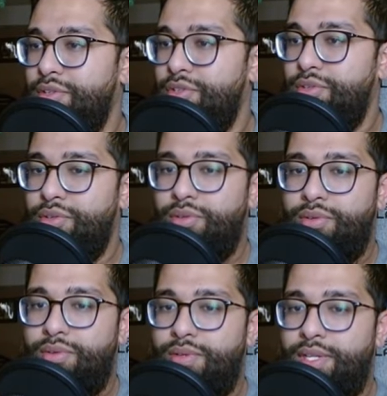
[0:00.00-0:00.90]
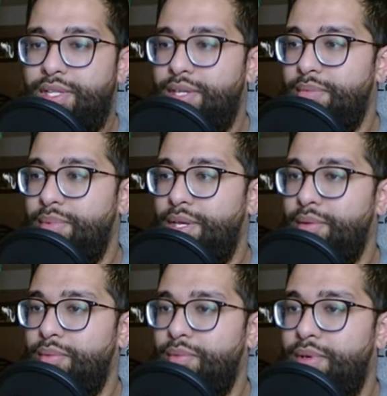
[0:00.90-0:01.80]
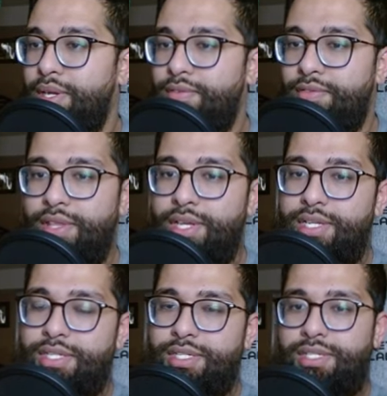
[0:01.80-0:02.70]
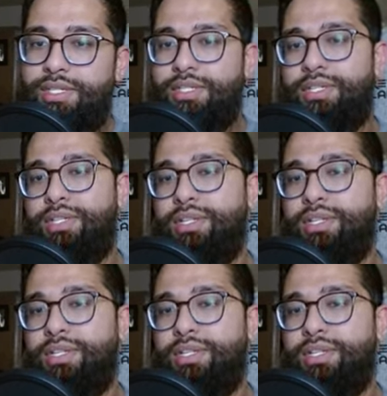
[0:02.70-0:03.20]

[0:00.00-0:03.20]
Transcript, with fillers: two, and then pay one for this.